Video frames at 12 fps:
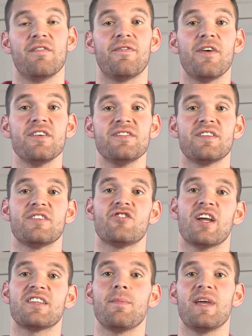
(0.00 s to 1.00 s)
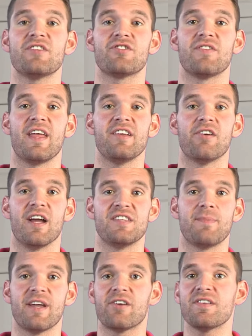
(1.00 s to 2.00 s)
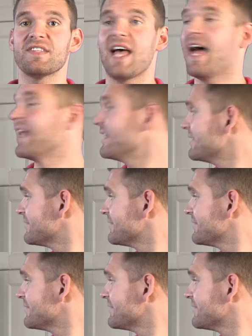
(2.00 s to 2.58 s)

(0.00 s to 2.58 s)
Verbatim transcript: First, check to make sure that your ice maker is on.